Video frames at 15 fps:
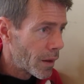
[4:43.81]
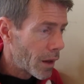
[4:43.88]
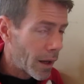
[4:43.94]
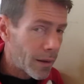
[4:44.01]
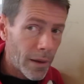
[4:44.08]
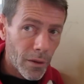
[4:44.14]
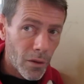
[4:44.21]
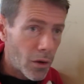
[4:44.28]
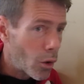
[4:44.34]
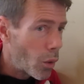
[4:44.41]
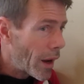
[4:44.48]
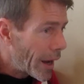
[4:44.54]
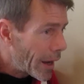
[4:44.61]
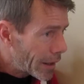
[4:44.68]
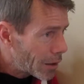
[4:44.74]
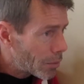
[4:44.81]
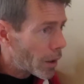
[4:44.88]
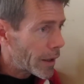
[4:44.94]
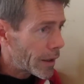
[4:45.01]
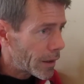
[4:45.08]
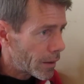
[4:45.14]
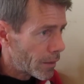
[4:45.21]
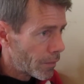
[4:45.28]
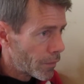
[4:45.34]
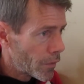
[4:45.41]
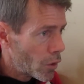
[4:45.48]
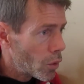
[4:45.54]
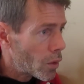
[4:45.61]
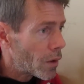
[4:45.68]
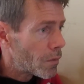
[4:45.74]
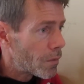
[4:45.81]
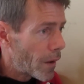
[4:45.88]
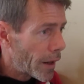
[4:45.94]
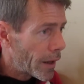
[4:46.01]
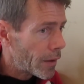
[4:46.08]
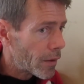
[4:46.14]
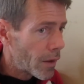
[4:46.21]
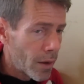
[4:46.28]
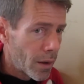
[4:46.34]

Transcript: I'd like to know anybody who can find